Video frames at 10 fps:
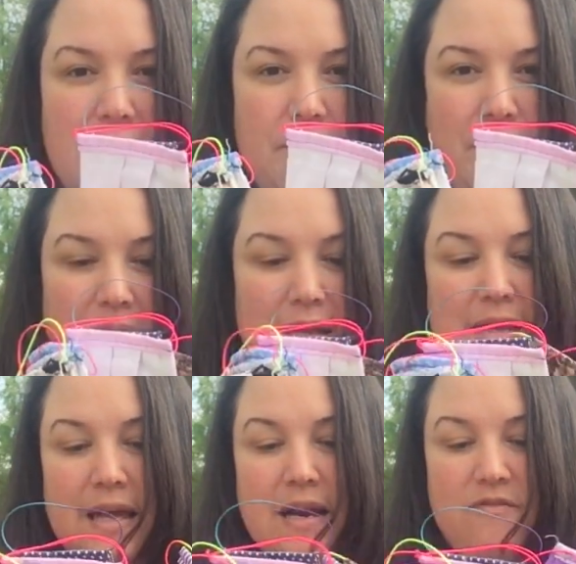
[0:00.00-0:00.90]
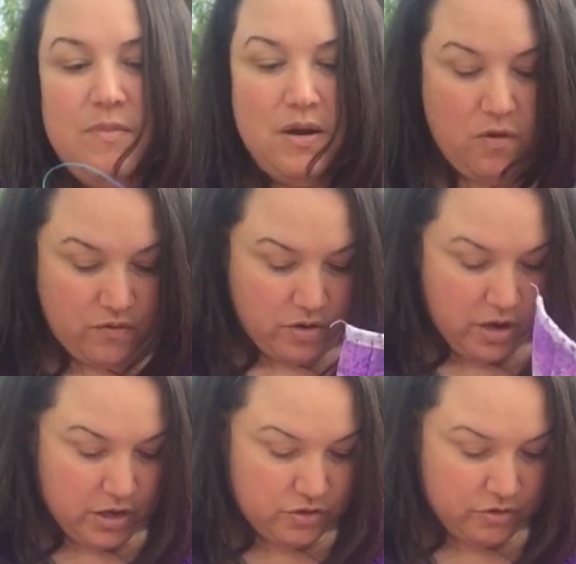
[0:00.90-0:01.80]
But again, I've made over
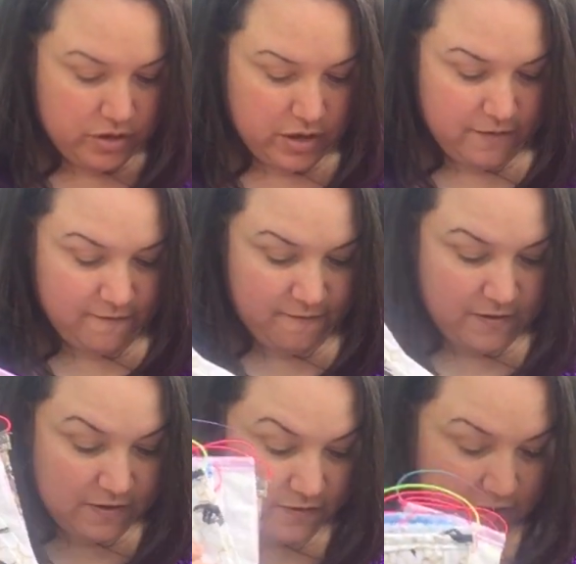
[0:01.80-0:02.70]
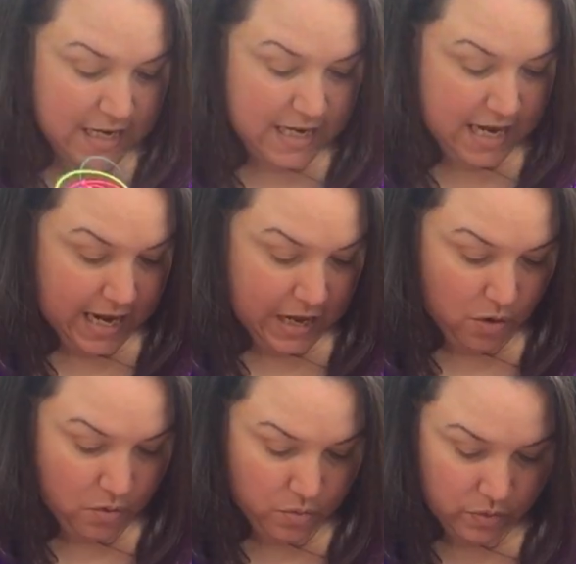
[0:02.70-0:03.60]
150
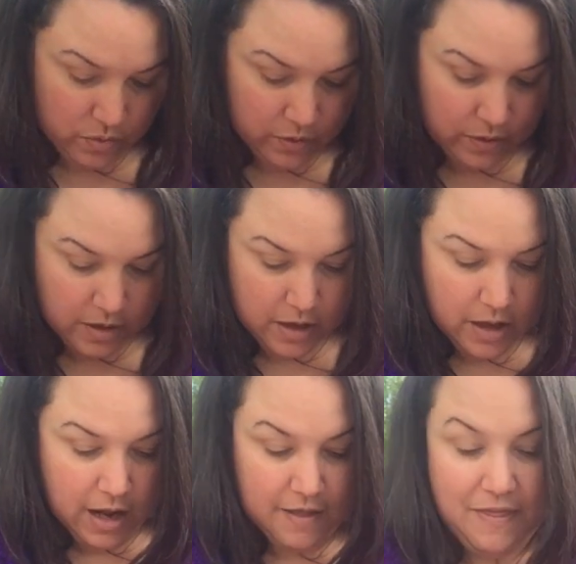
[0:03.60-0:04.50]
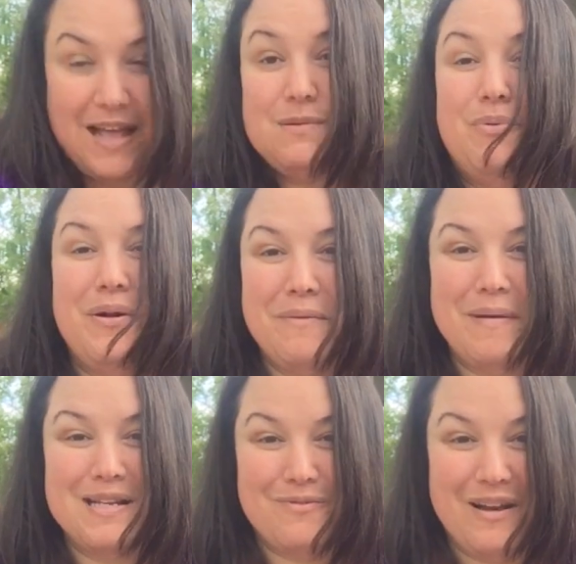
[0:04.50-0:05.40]
now, and that's pretty
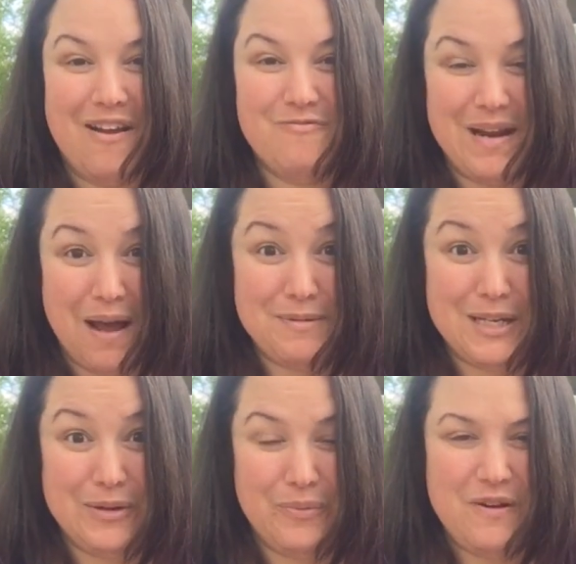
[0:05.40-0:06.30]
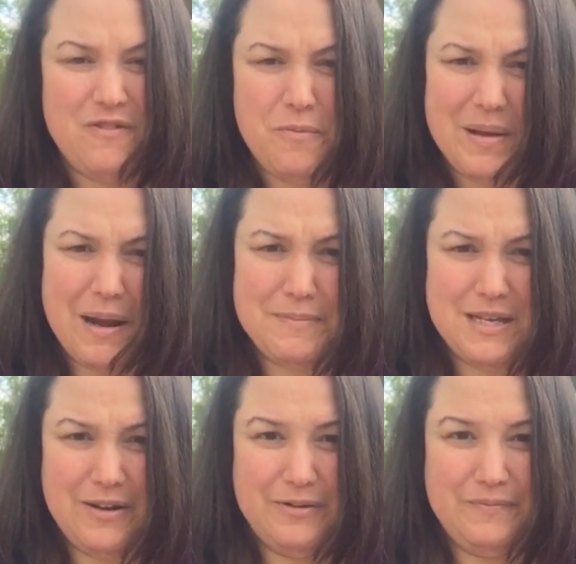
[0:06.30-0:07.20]
much what I've been up to. What have you been up
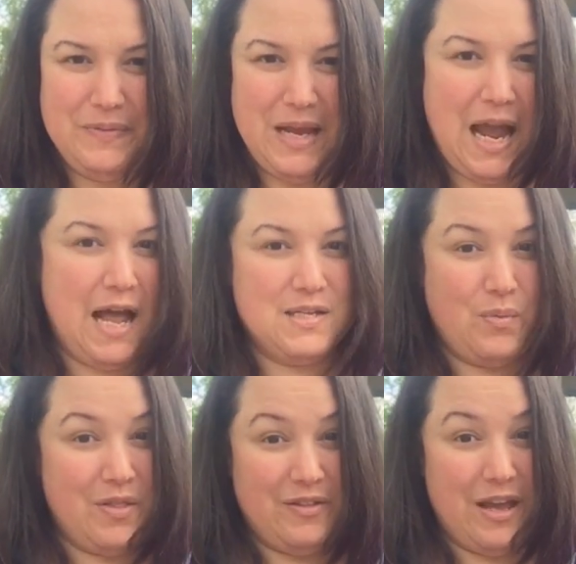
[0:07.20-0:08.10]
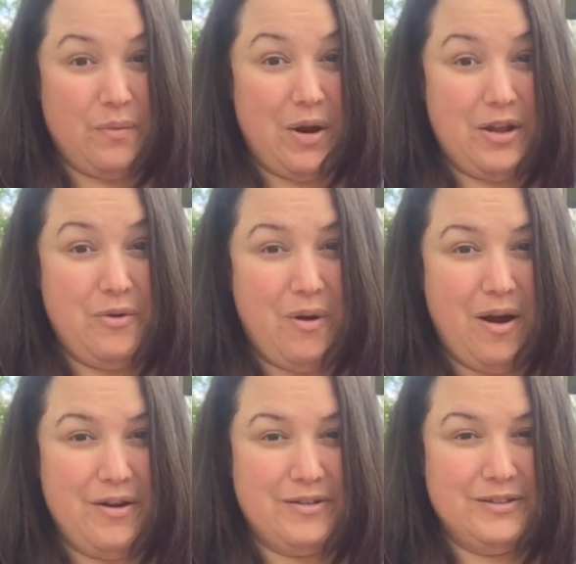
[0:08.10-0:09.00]
to? How's the weather like where you
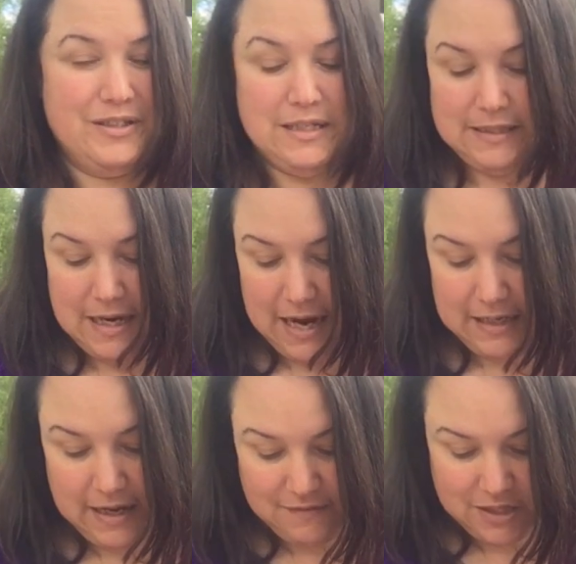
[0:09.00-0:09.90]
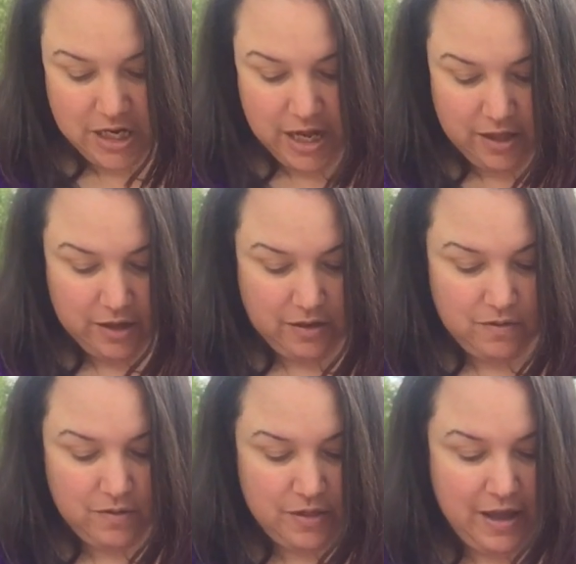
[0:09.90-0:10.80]
are? I'd love to tell you
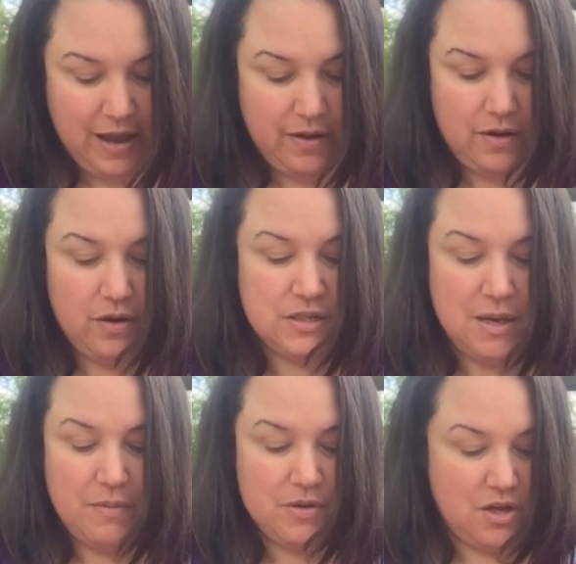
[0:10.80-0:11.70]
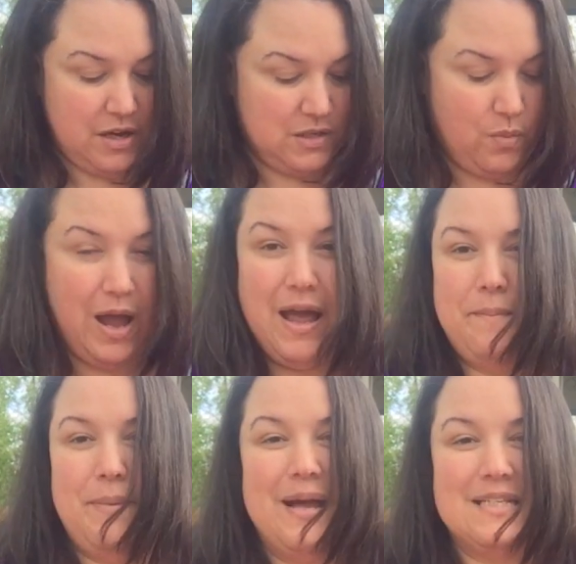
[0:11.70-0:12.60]
that summer's on its way,
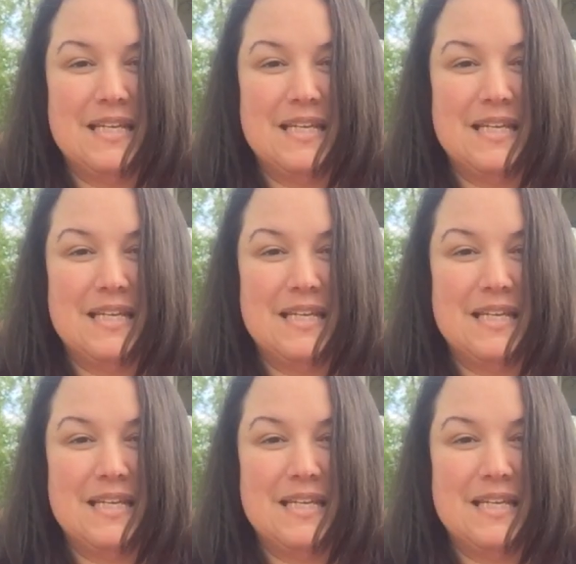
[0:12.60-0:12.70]
but